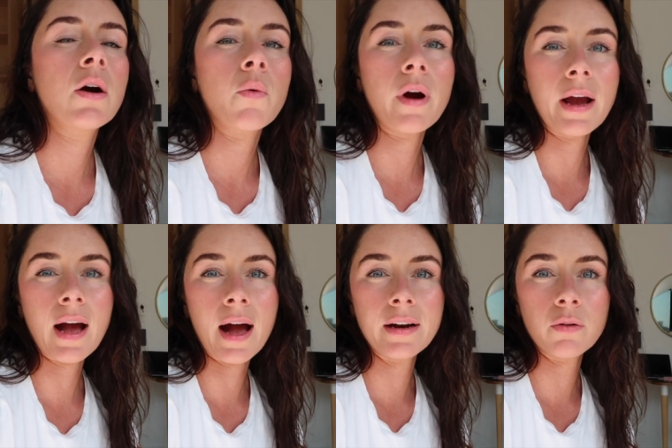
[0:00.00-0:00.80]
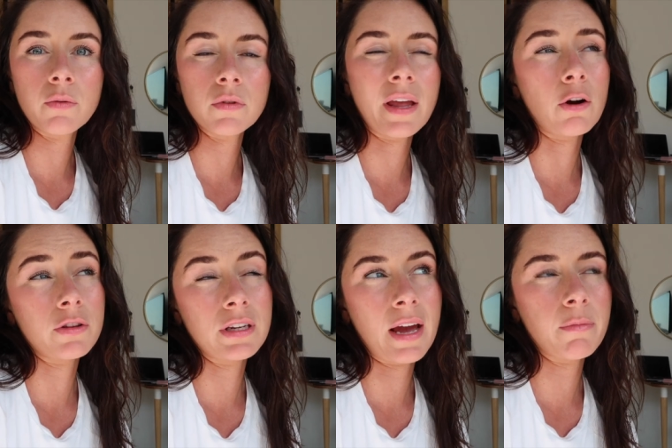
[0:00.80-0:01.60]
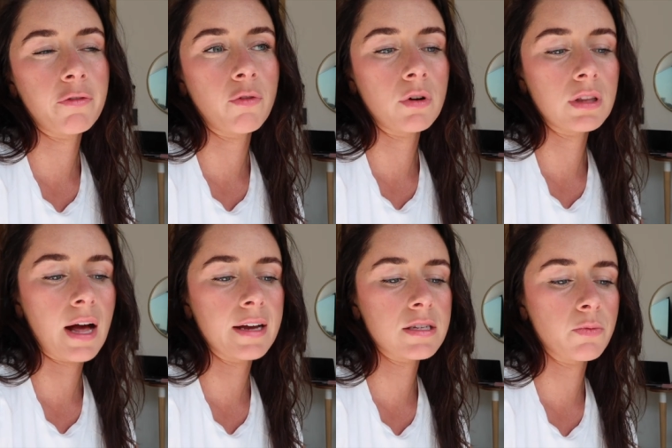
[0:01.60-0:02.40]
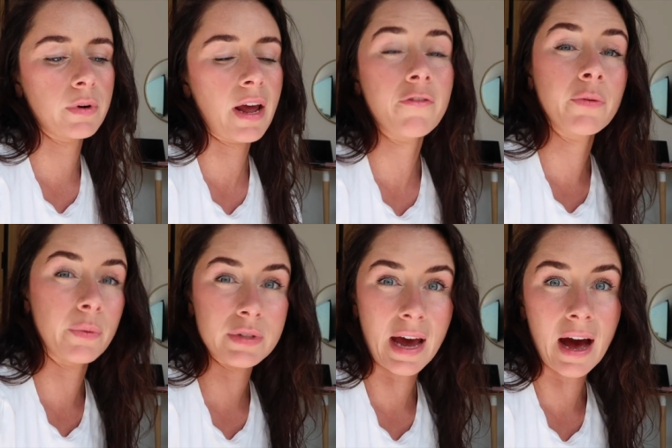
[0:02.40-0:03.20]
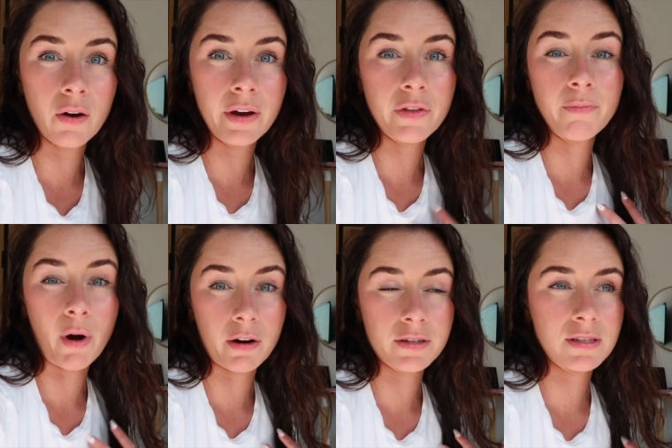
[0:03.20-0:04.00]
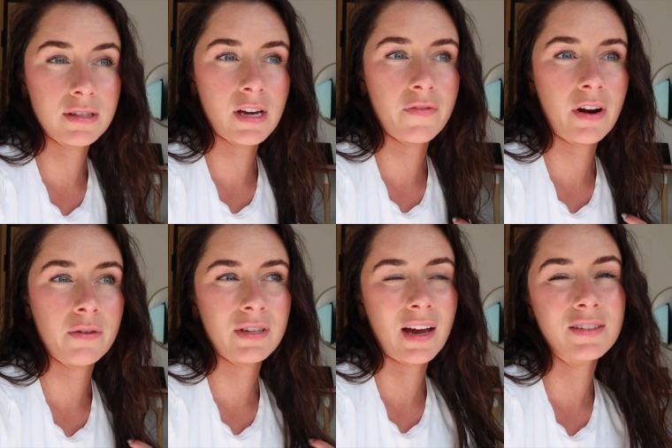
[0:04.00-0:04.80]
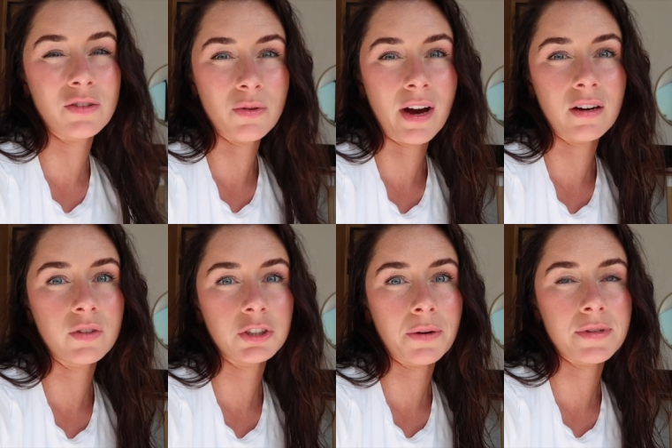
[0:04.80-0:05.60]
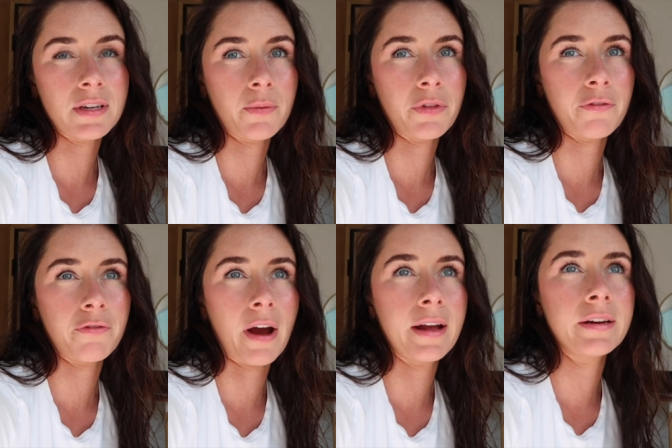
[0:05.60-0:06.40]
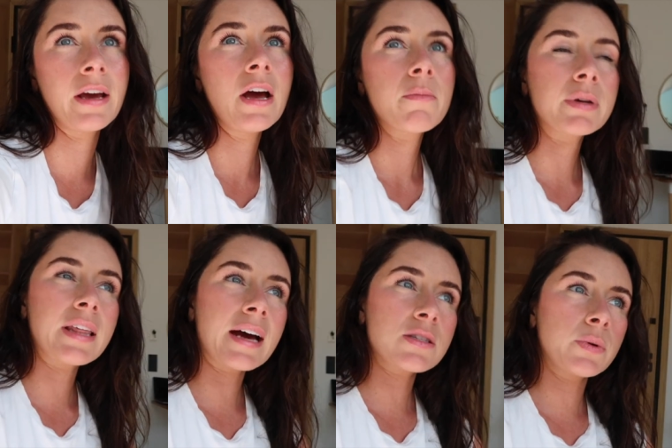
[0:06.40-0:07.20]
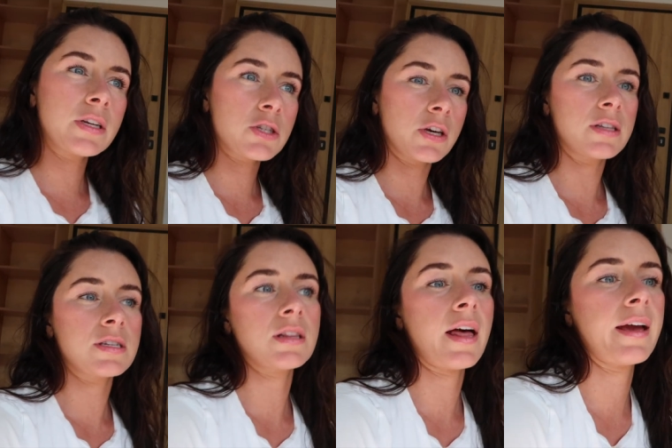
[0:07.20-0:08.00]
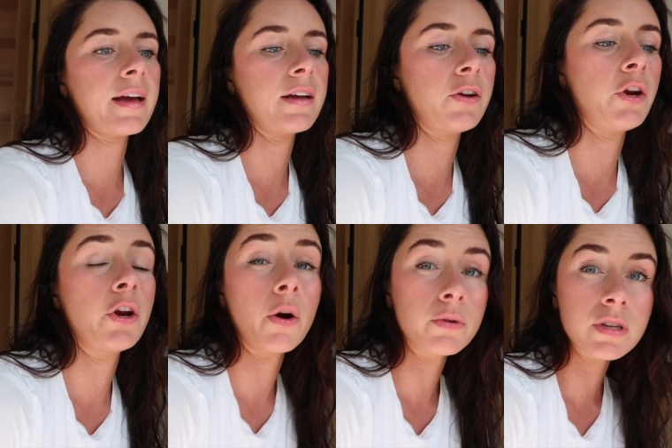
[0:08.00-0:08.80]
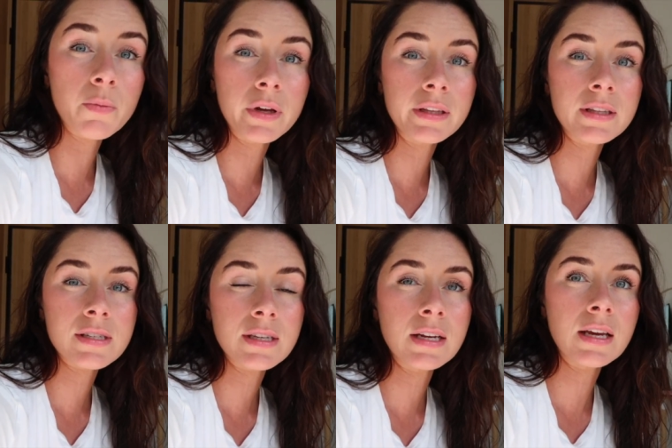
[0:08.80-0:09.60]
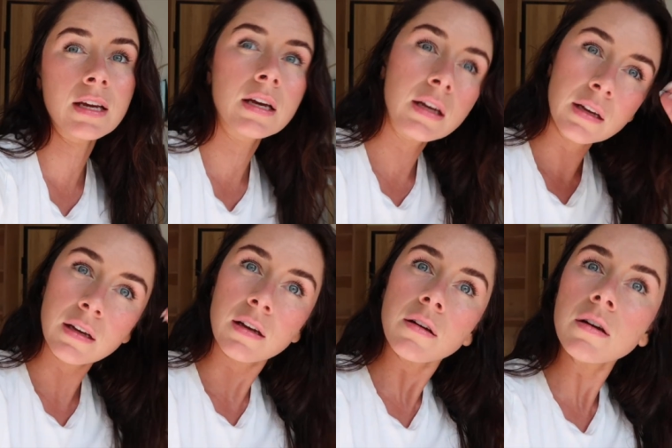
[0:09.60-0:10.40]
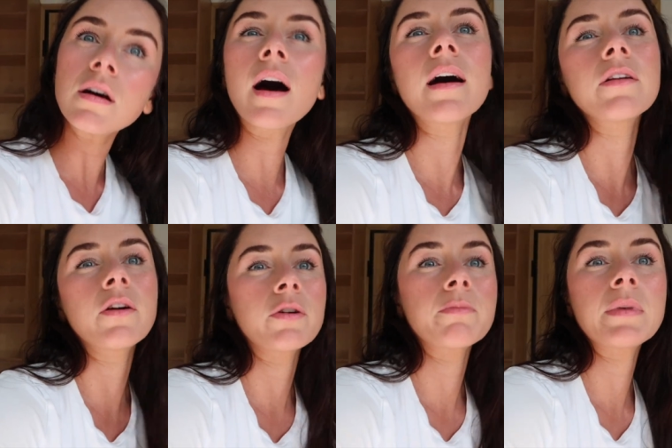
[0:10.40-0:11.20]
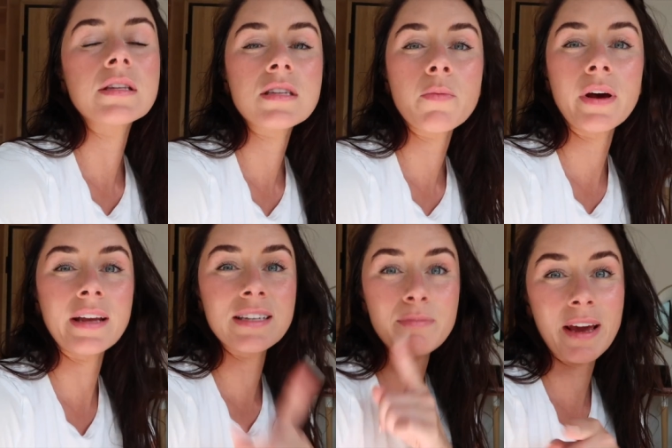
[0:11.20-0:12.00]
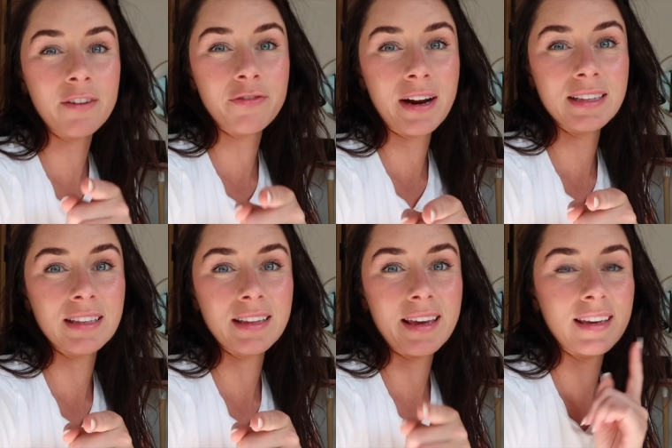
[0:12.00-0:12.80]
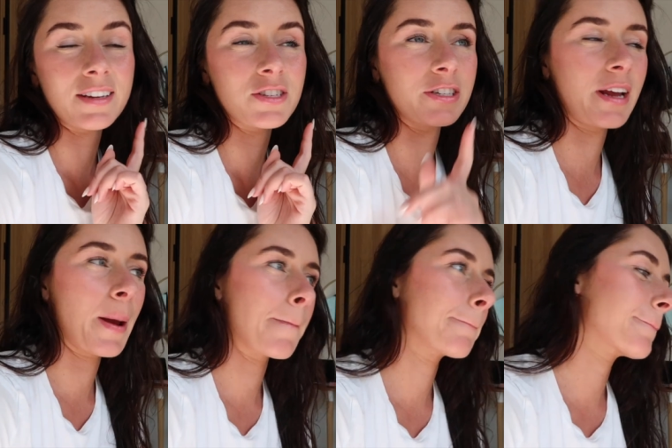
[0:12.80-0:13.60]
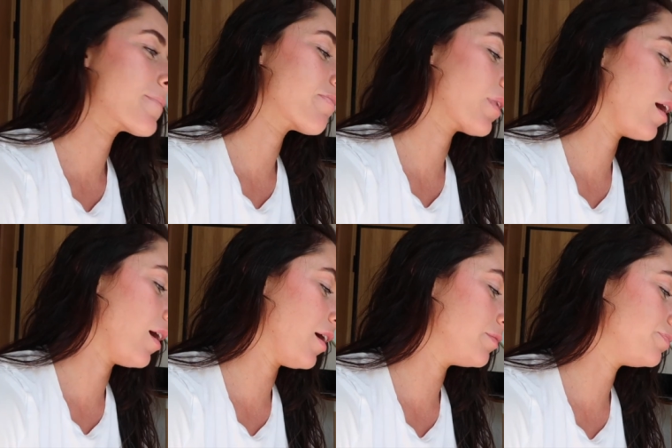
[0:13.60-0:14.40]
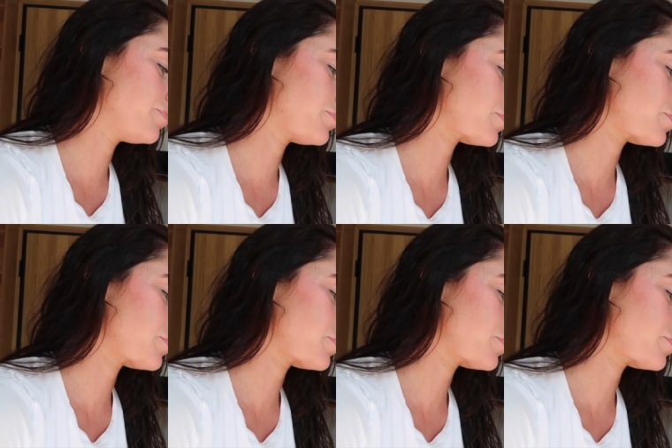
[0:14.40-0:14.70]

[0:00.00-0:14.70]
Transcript: where I kind of like, or the night before last when everyone was out at the bars and stuff. And I was like, I do kind of wish I was here with a friend. But that's when it's good to like know someone in the city. I don't know, or meet someone. I did make a friend at the lake yesterday. Um,